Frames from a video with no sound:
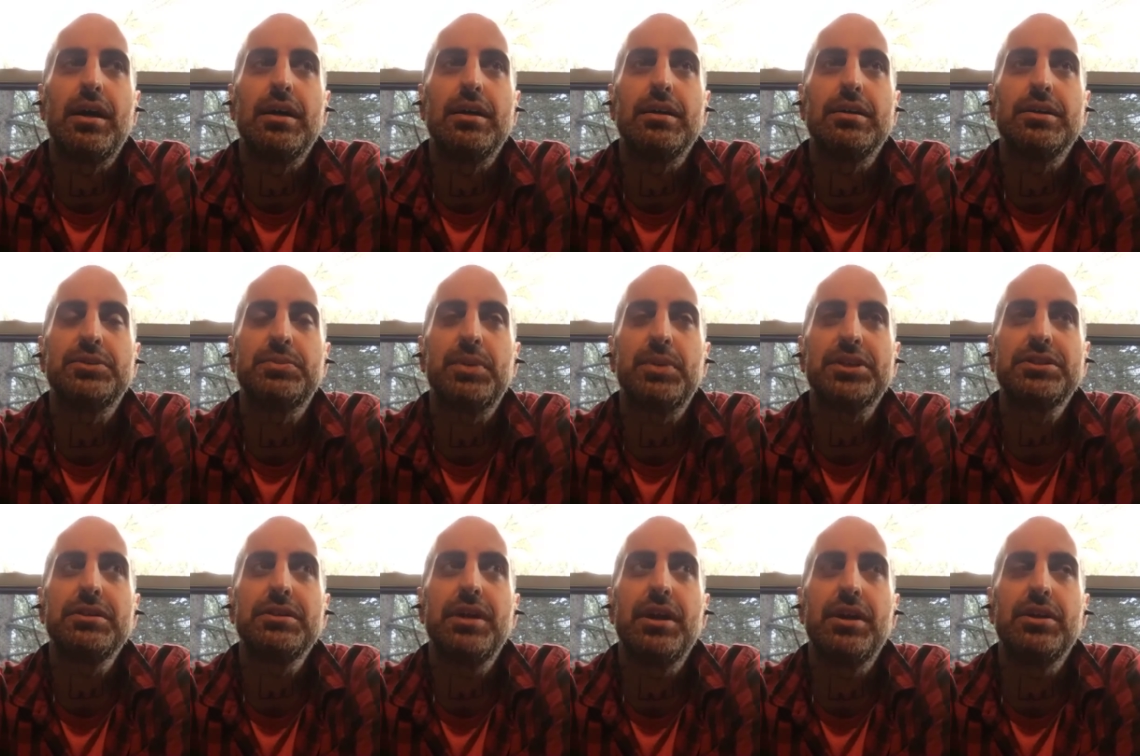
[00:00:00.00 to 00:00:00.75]

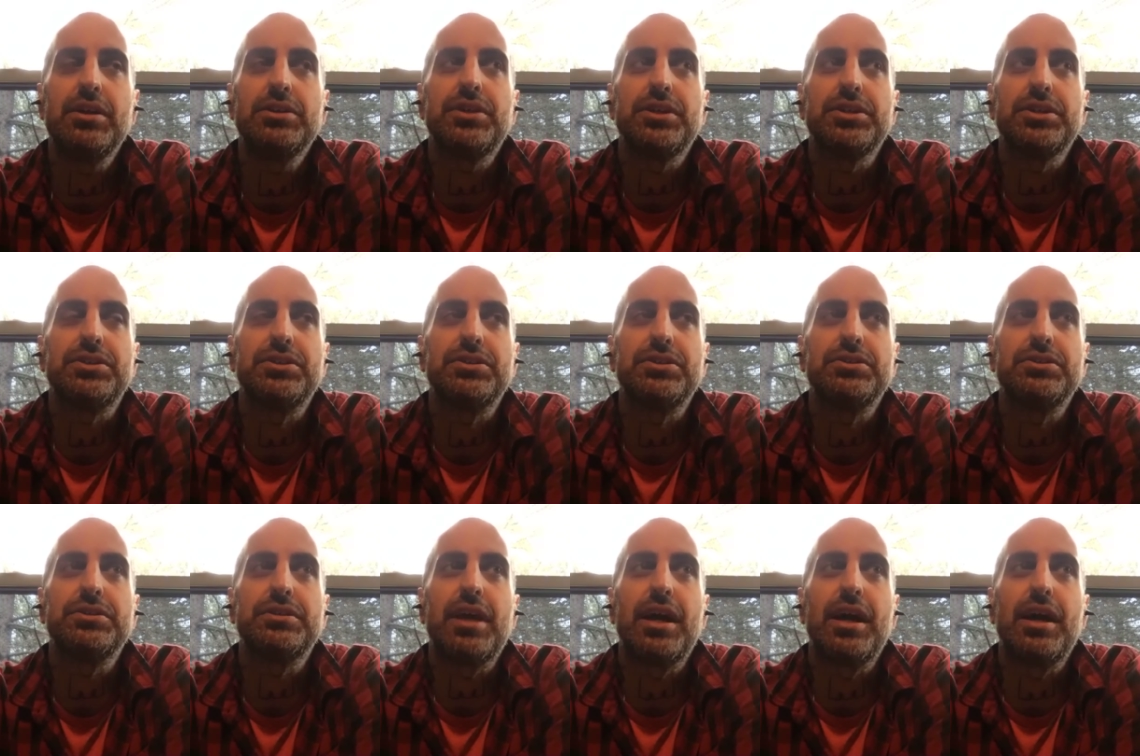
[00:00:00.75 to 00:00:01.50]
especially hairdressers
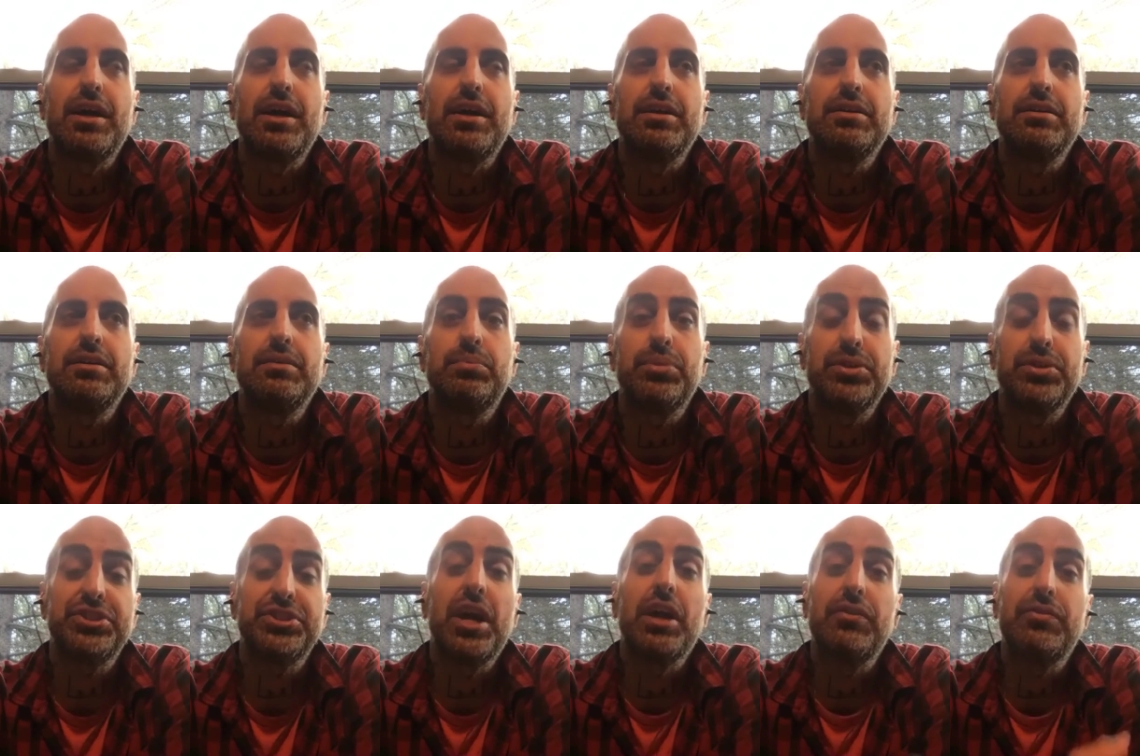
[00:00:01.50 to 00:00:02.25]
that
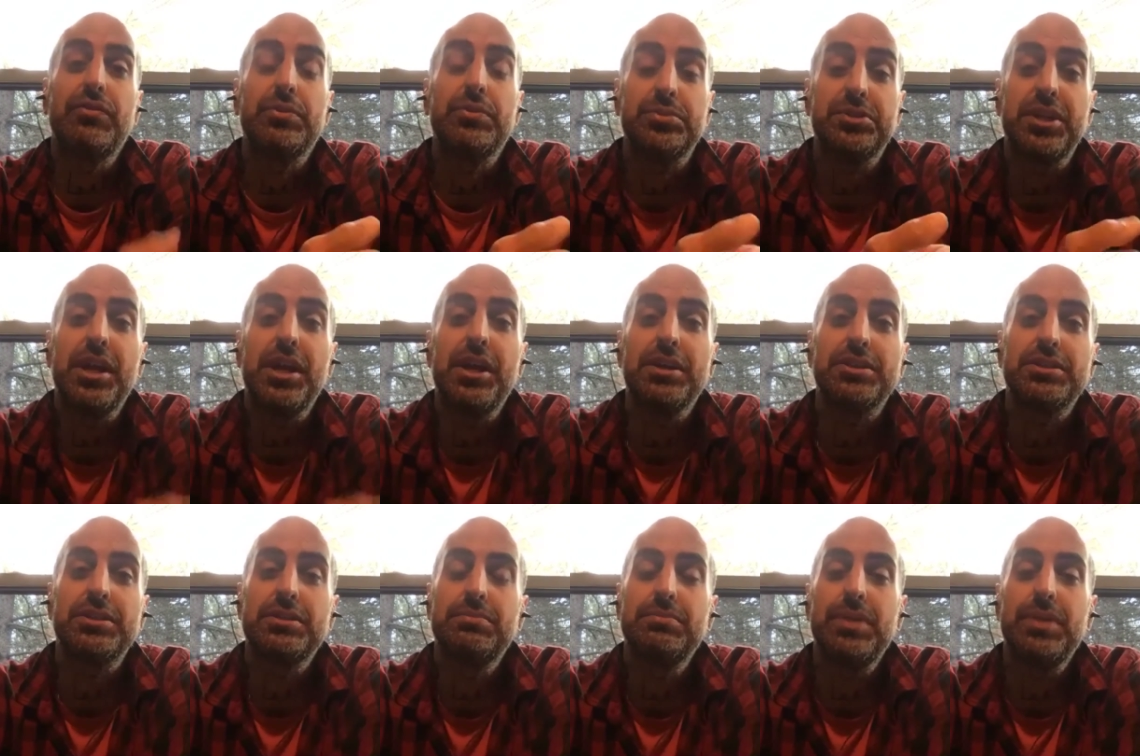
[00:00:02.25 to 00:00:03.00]
present from
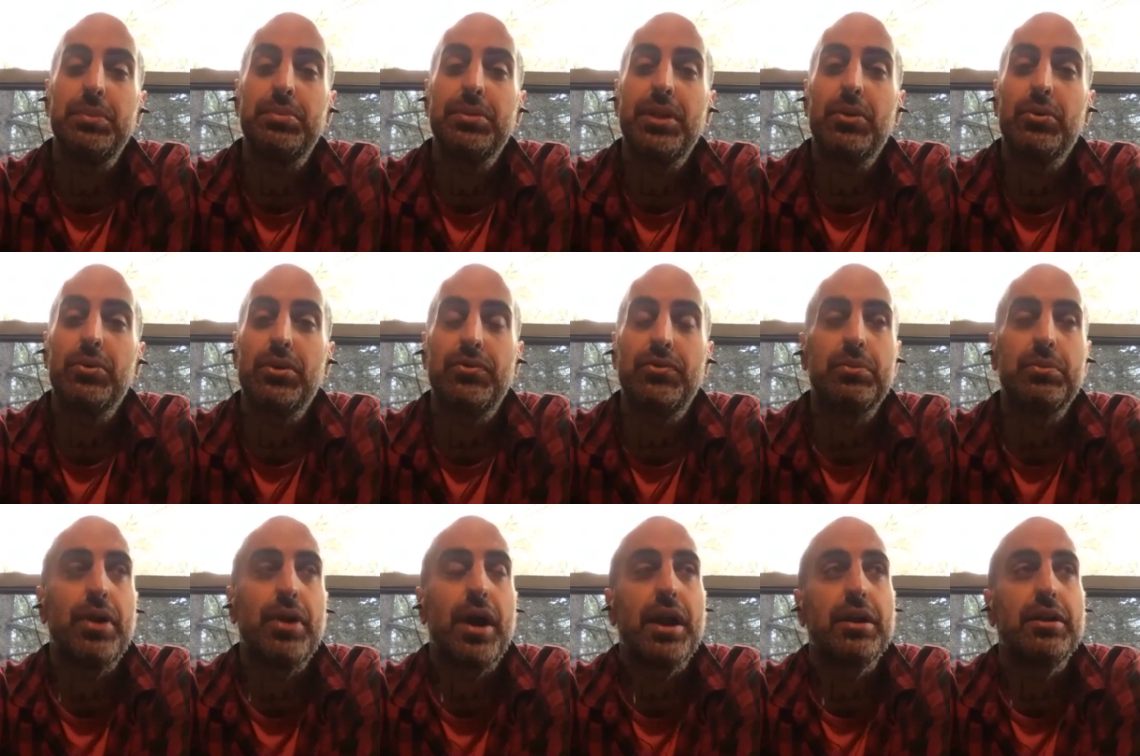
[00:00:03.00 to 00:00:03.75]
stage, people that work for
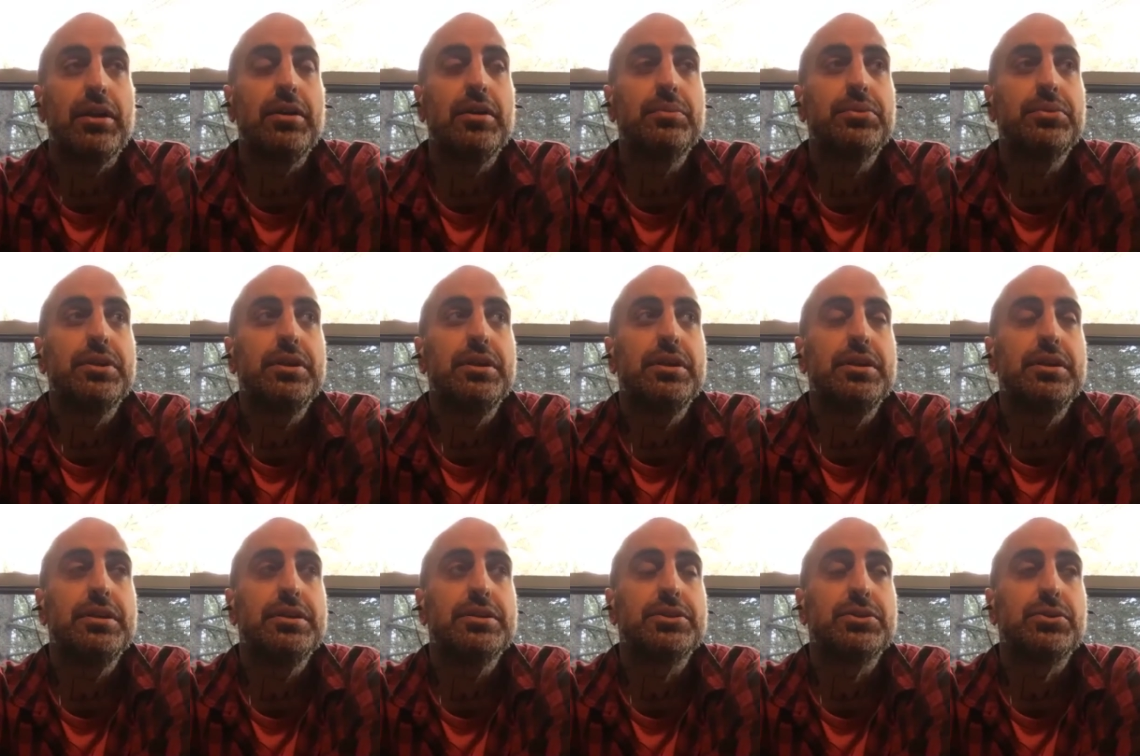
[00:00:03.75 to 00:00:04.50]
product
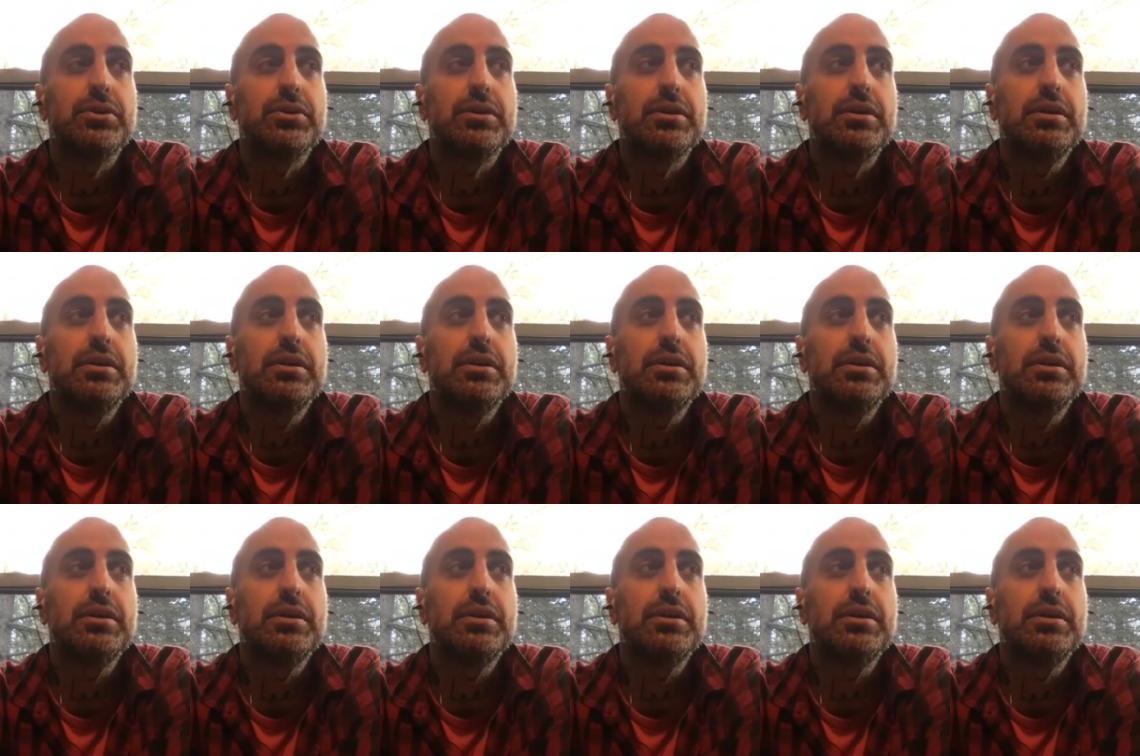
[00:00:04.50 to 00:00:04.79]
companies or